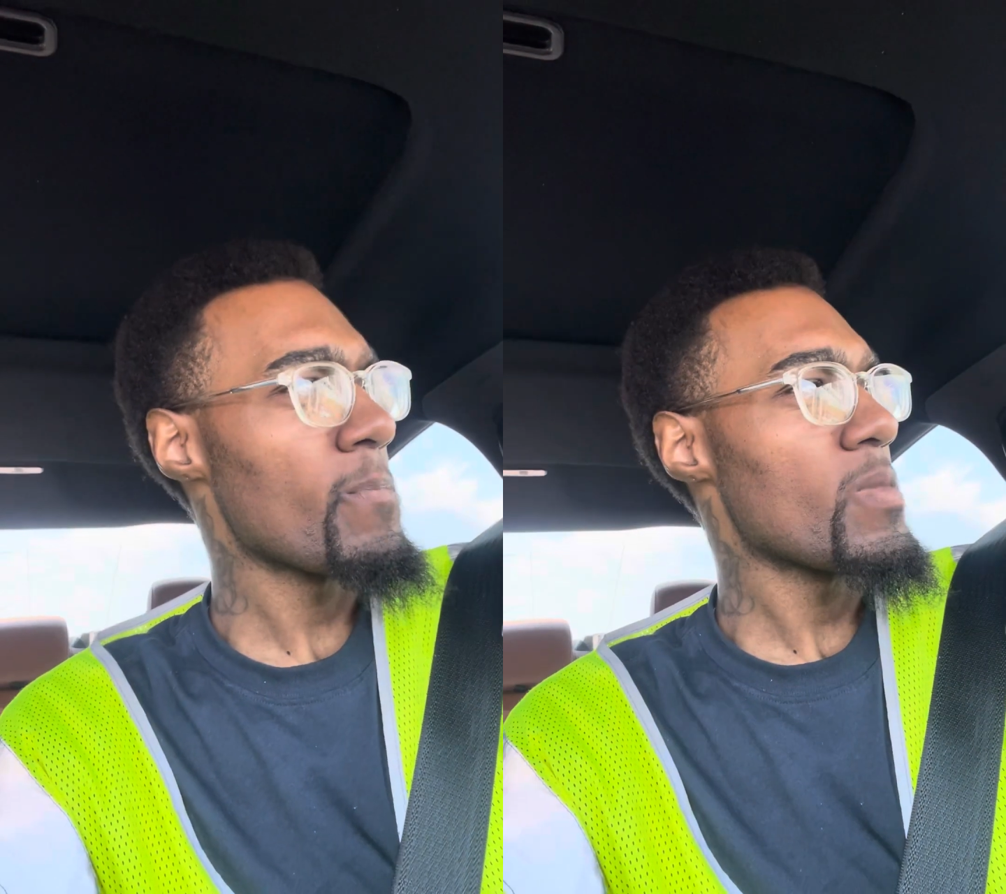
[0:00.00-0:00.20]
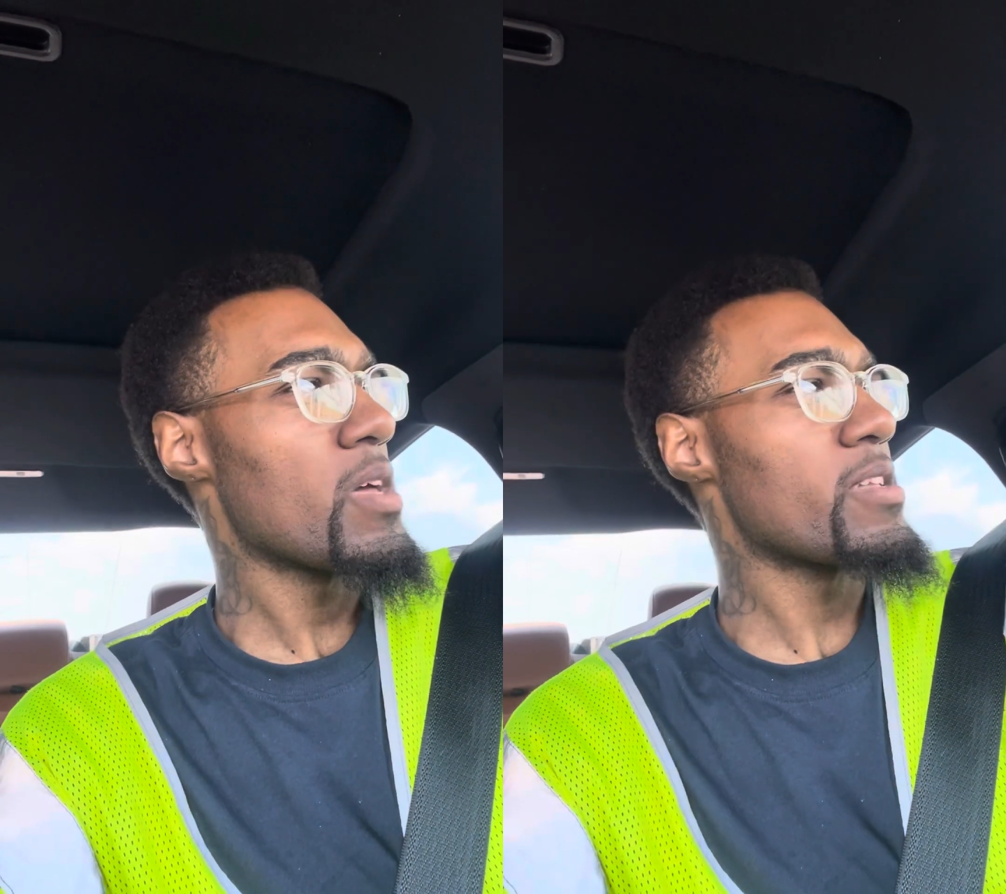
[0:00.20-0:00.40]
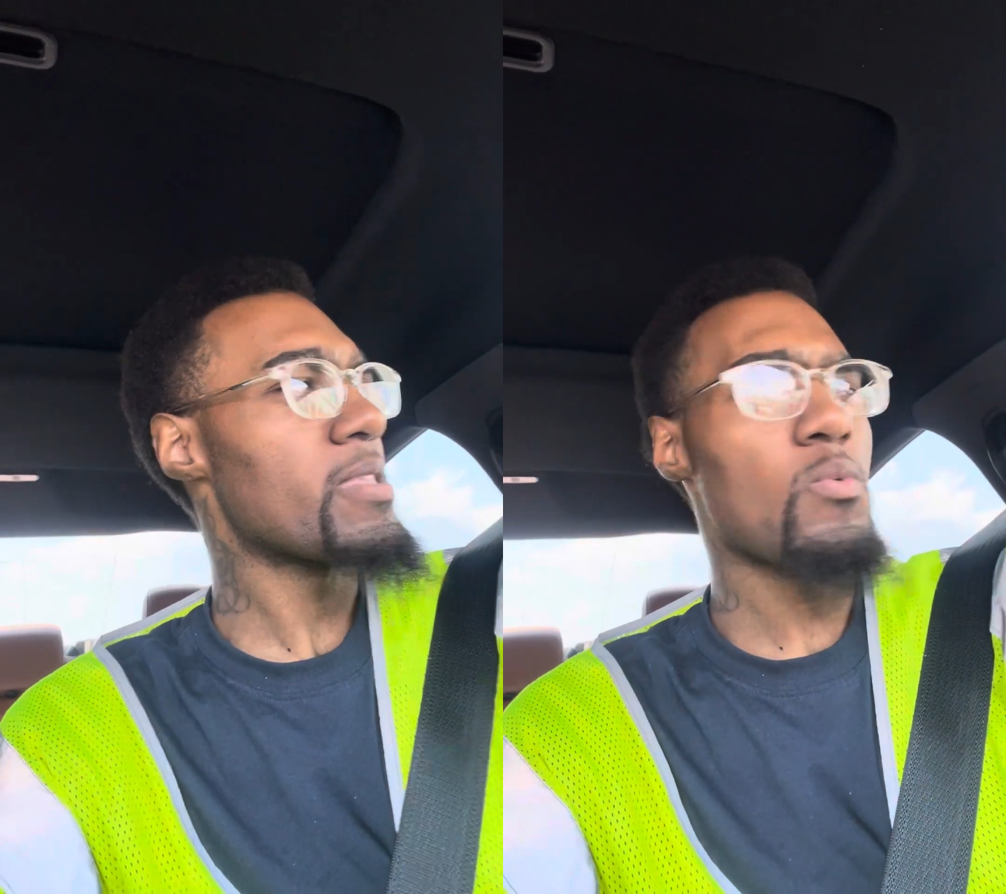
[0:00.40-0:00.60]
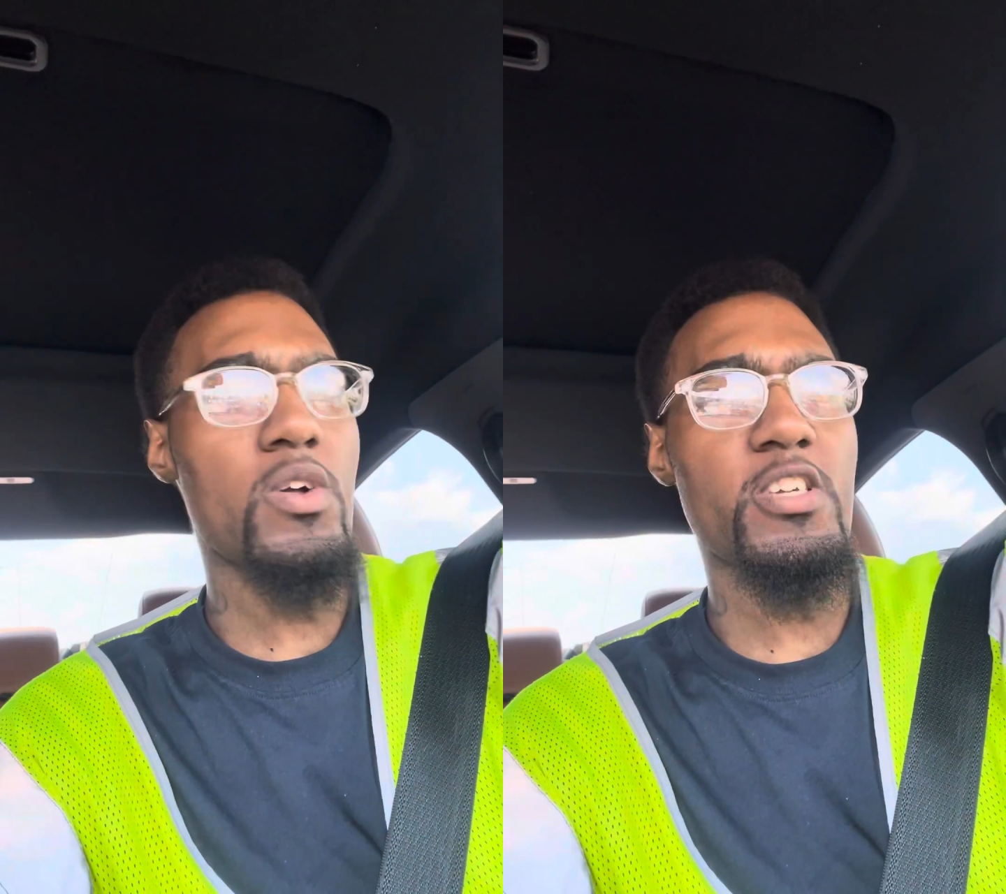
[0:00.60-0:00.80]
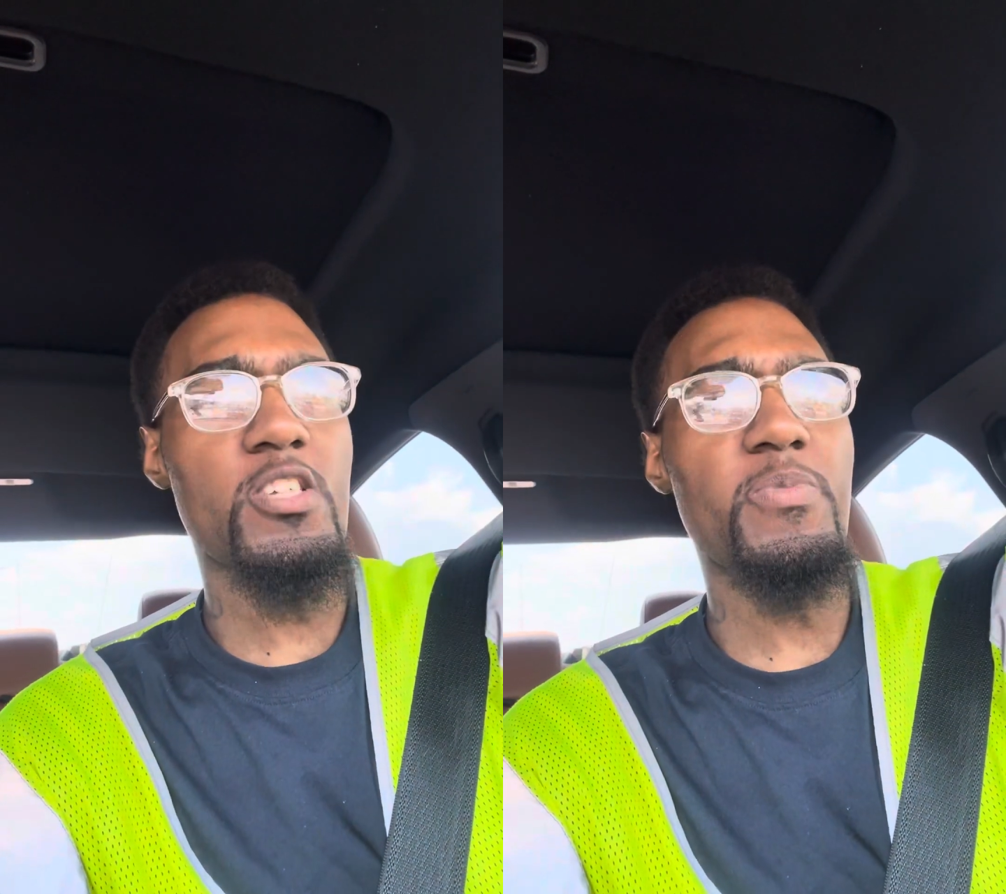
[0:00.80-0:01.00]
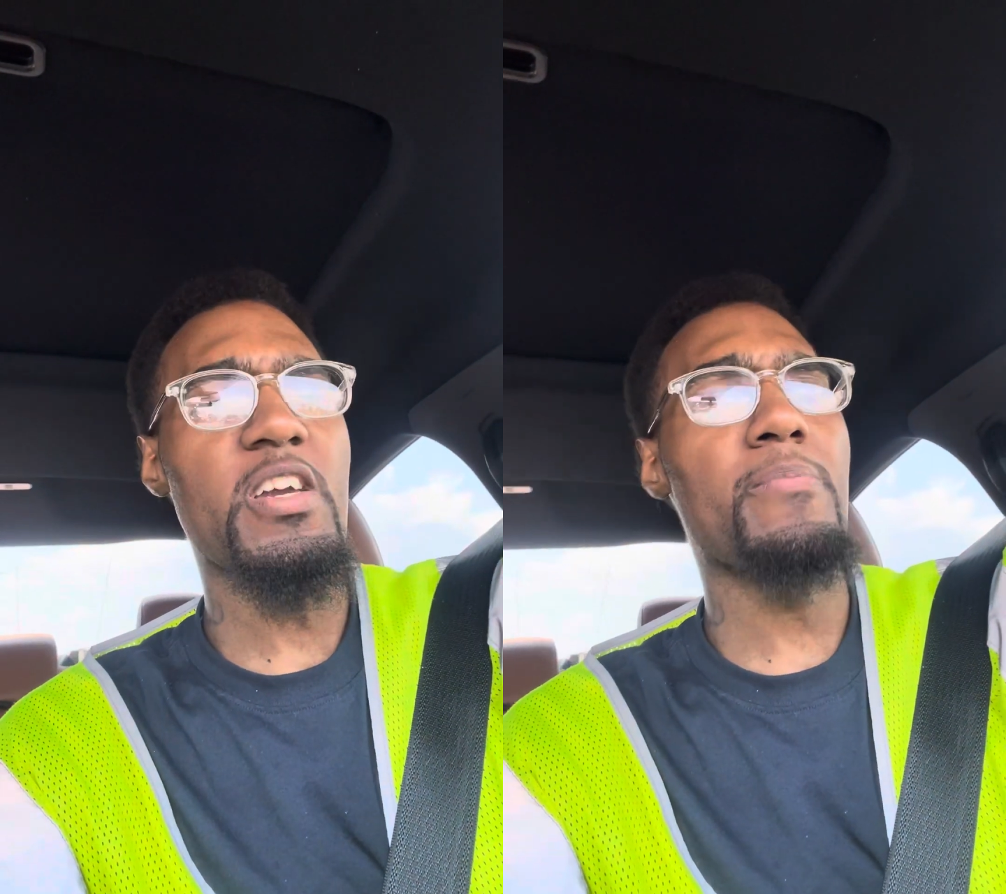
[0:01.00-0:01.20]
And then I wanted to speak